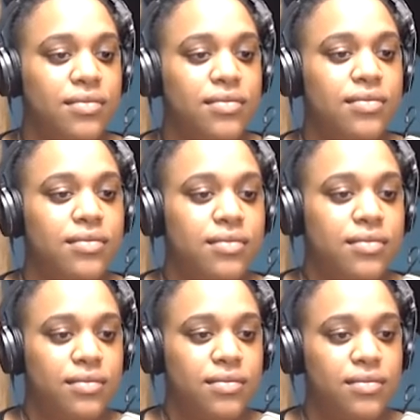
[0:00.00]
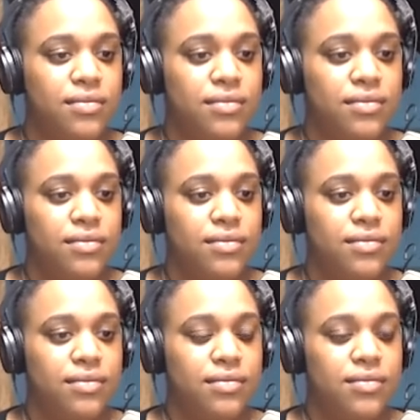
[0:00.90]

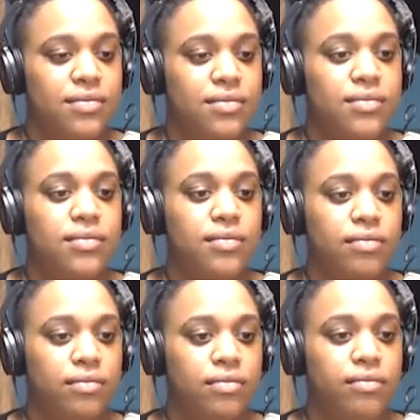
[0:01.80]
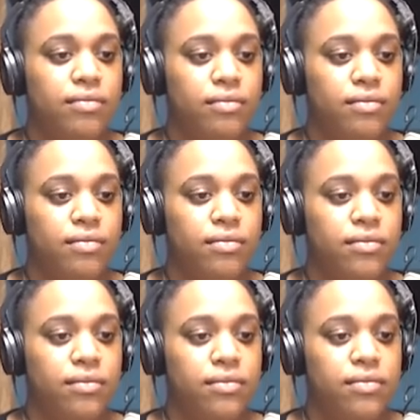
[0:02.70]

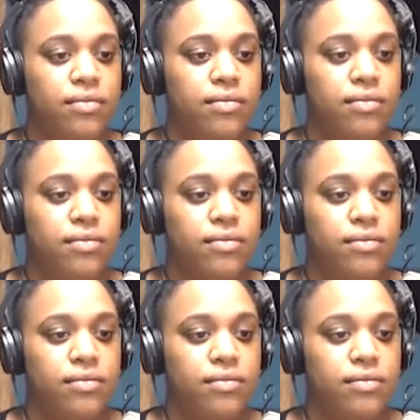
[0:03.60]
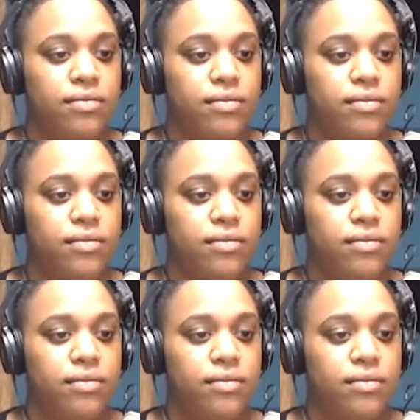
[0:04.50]
(silent)